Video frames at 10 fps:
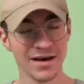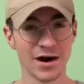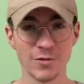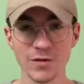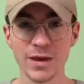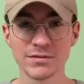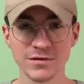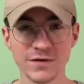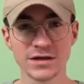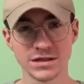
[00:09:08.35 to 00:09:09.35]
I will be able to
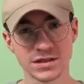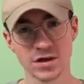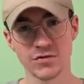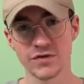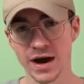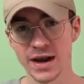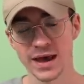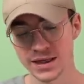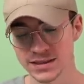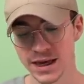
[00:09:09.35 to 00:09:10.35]
finish this off at a
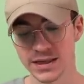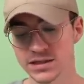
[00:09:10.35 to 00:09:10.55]
later stage,